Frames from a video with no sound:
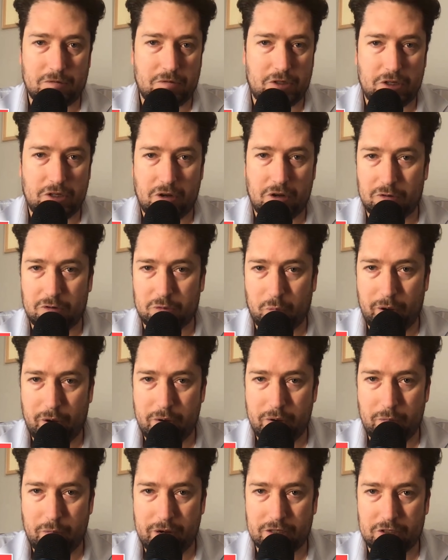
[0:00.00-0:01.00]
It's, you know, a
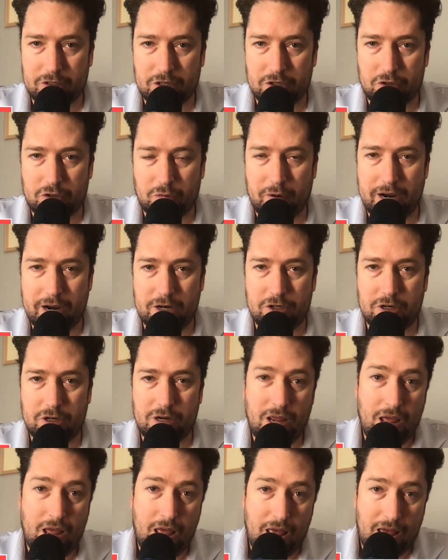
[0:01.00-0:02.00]
win-win
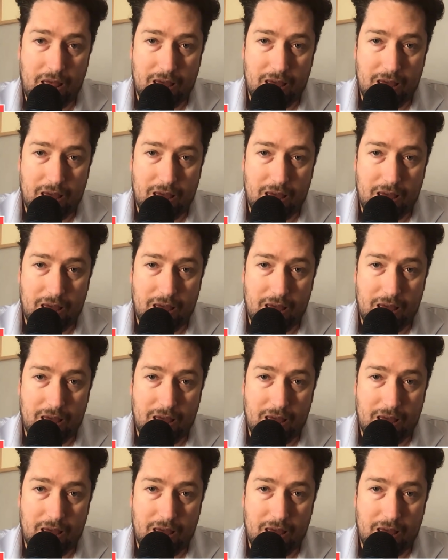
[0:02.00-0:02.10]
situation.